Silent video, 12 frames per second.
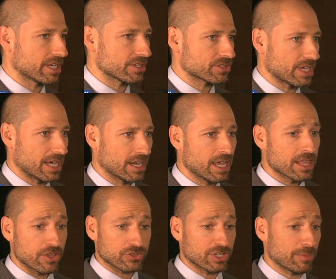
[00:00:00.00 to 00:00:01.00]
is that
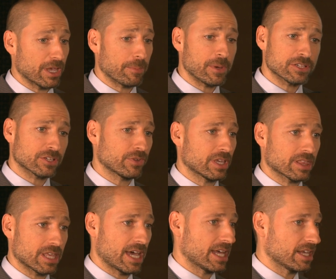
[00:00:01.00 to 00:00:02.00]
there's going to be a piece of
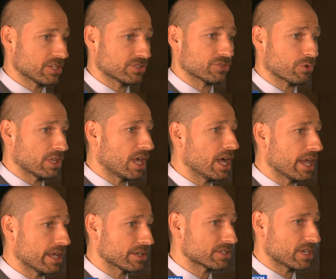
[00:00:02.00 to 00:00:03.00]
it that is
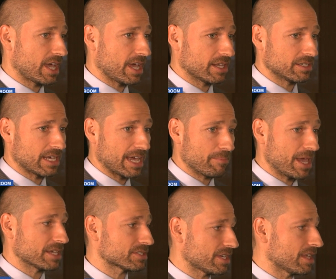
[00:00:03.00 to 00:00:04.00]
reliant and, and
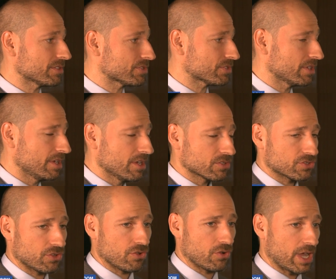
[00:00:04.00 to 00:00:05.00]
makes sense
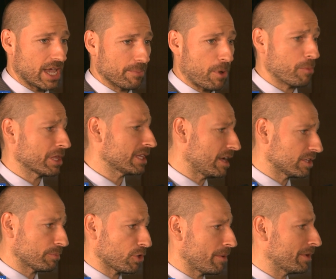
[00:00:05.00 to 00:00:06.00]
to a public cloud
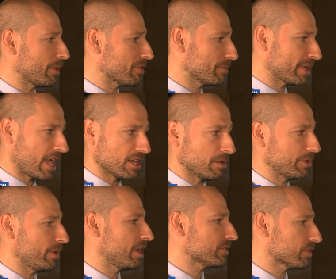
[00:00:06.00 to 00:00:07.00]
deployment, whether it be
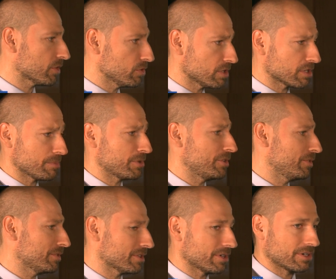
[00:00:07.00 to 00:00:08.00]
AWS or Google
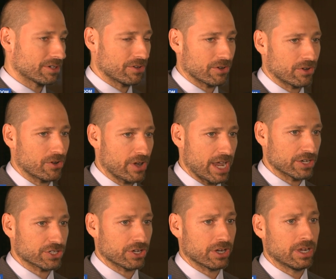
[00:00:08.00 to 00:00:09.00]
Compute or, or, or
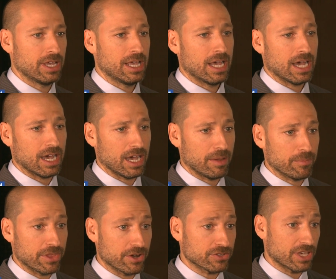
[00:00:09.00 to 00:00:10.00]
Azure.
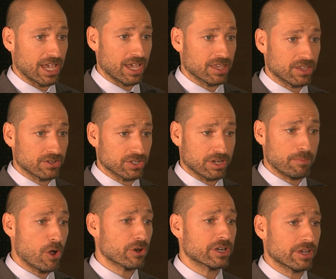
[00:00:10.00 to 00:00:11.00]
Um, there's, a, there's a
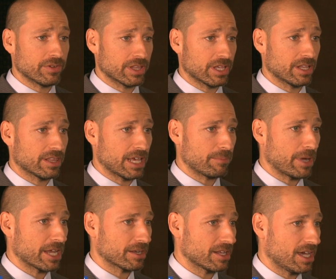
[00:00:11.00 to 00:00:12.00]
component of it that, that
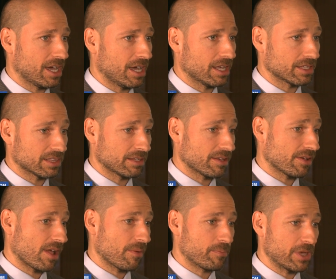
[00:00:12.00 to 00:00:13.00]
might uh,
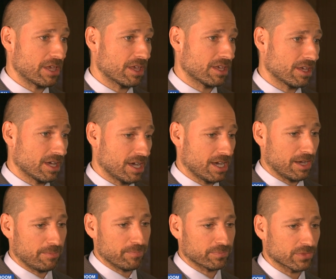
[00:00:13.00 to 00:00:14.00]
uh be
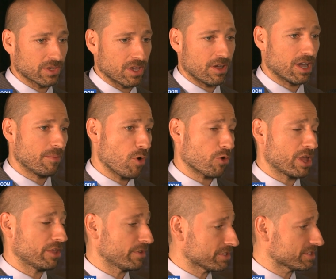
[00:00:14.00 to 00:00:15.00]
um, uh, more
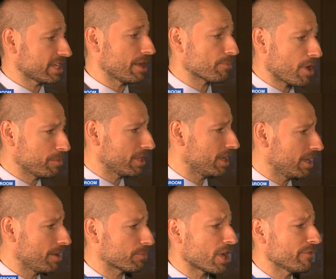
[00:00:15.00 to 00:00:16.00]
relevant to say a public,
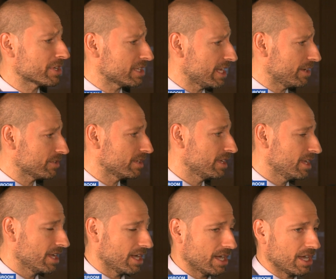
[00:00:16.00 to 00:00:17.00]
a private cloud
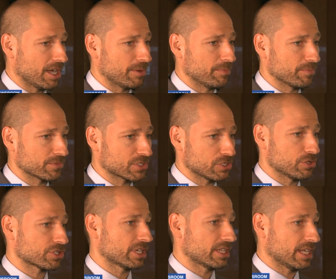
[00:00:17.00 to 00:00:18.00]
um,
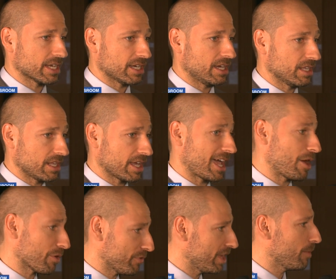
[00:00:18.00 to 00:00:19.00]
solution like, uh, like
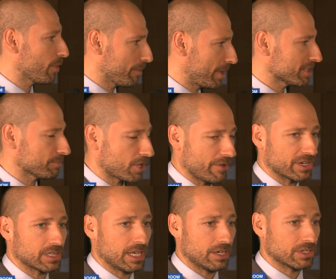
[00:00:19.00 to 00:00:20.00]
our VMware-based
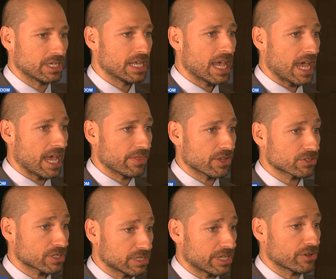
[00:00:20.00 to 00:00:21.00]
private cloud. And there's
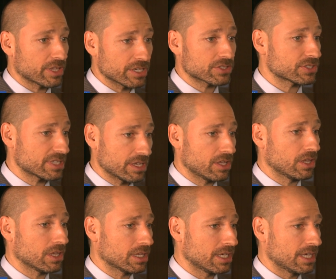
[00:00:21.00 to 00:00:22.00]
clearly
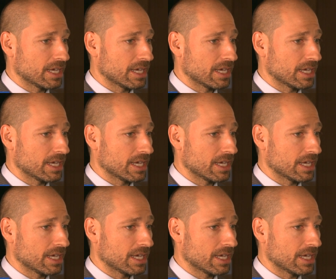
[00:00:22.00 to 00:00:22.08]
still